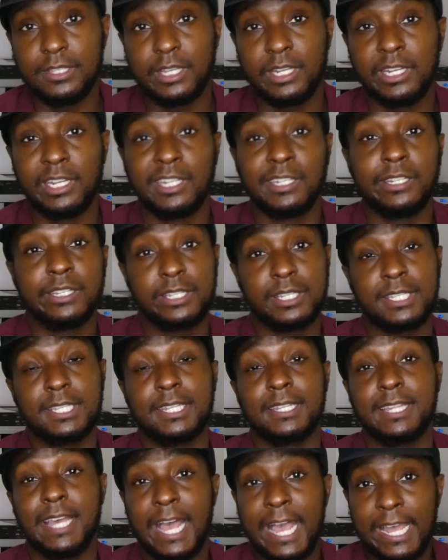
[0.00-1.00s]
And in addition
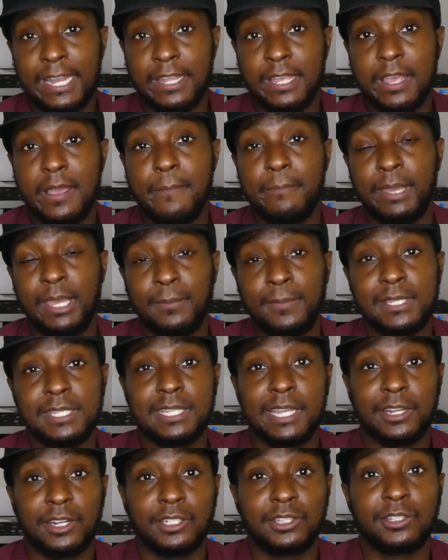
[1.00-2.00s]
to that, payments
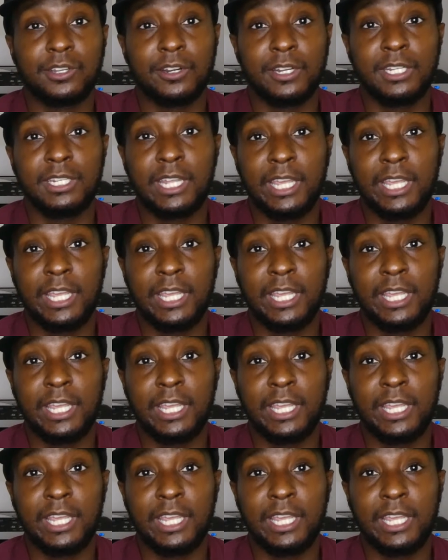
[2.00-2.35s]
that are 30